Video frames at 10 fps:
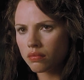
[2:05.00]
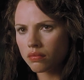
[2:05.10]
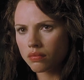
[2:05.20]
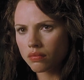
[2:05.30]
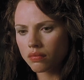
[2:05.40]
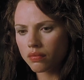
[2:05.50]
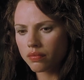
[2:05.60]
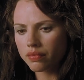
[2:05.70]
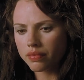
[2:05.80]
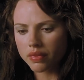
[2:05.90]
and Alyssa
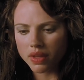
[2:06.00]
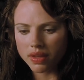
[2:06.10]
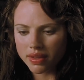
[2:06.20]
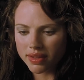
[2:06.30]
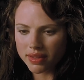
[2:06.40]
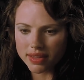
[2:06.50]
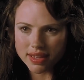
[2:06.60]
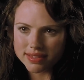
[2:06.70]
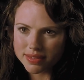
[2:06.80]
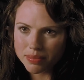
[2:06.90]
says that not everyone
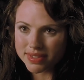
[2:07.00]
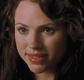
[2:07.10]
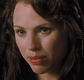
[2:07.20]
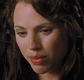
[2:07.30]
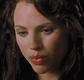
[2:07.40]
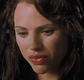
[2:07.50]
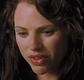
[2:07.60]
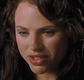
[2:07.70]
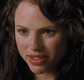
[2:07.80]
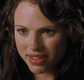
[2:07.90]
here is as innocent as
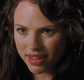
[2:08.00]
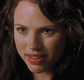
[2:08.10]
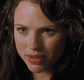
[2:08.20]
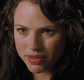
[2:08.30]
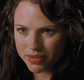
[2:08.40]
she thinks.